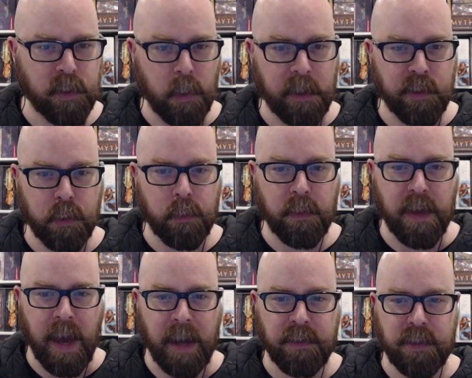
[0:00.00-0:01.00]
I turned
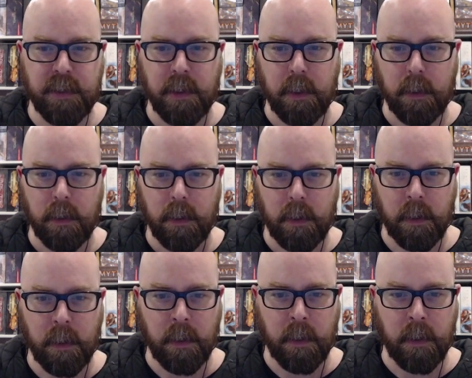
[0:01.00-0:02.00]
that,
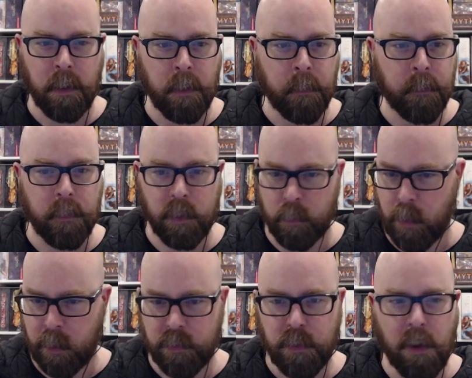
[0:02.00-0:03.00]
the
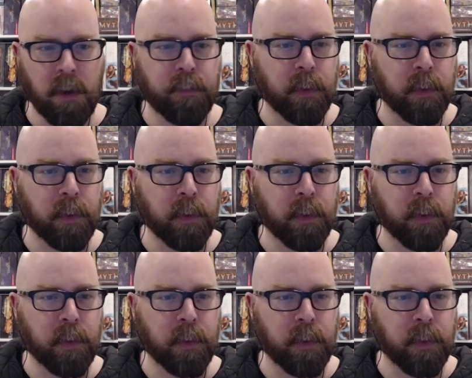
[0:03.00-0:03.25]
monitor off, but